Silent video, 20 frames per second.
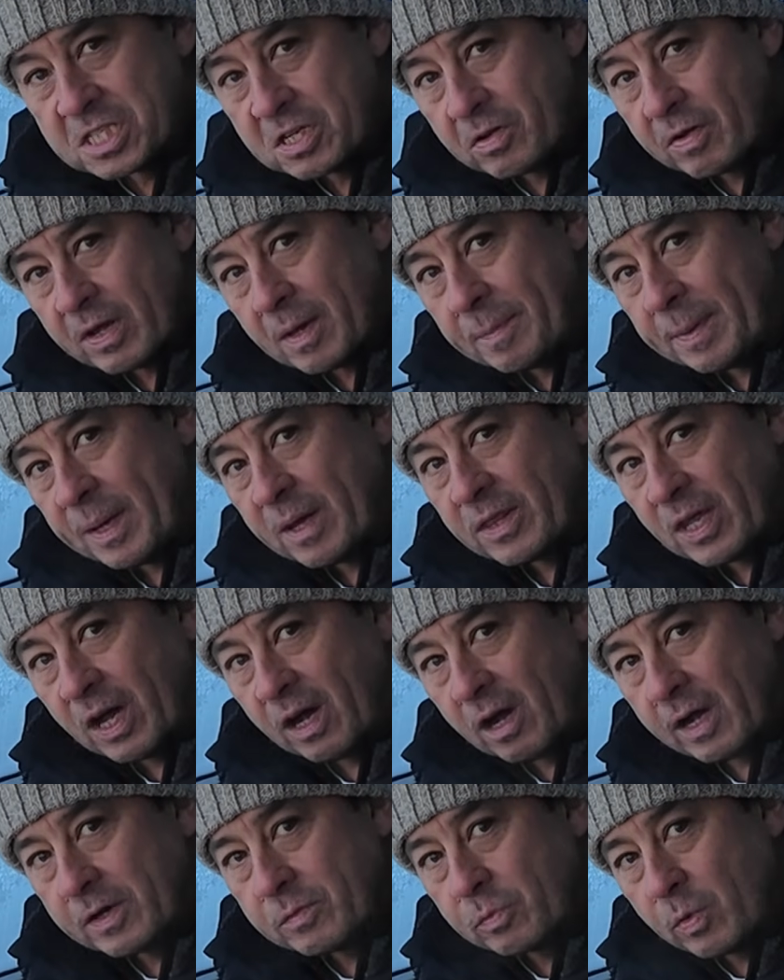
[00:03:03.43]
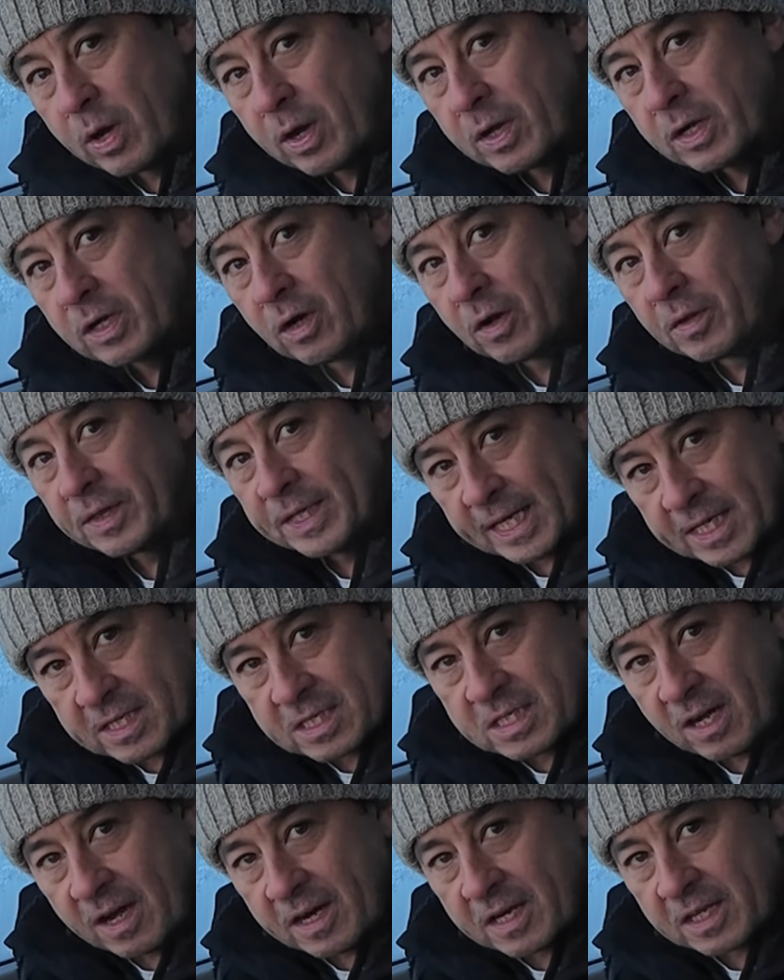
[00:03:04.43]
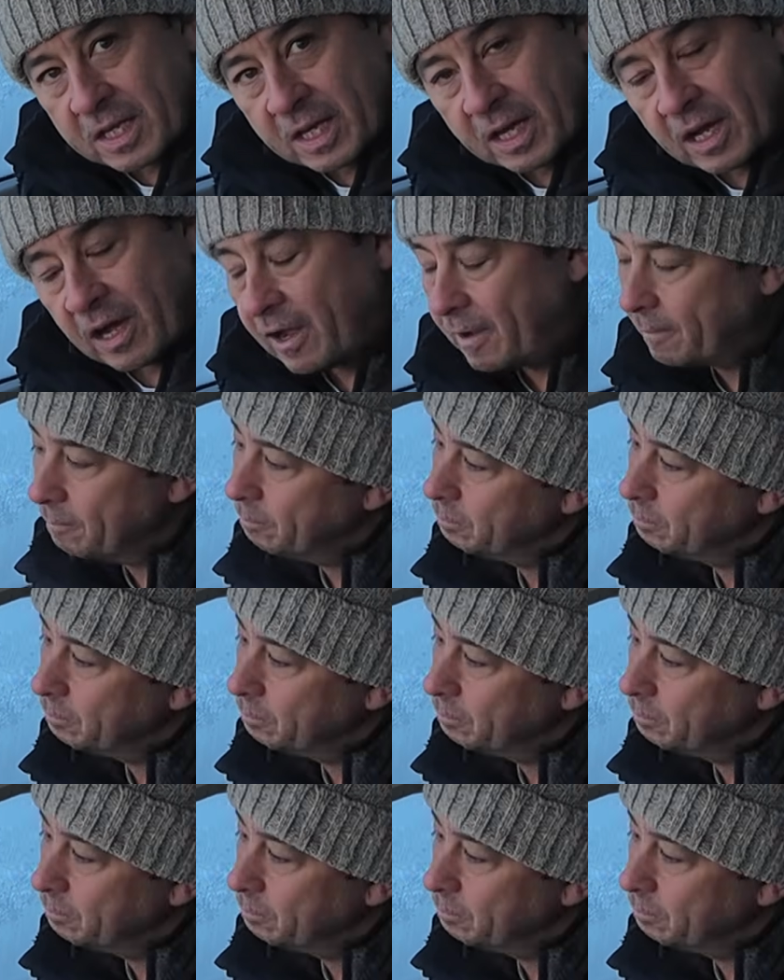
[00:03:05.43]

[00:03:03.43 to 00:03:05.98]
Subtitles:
doing a bit of the hard work on the inside of the car.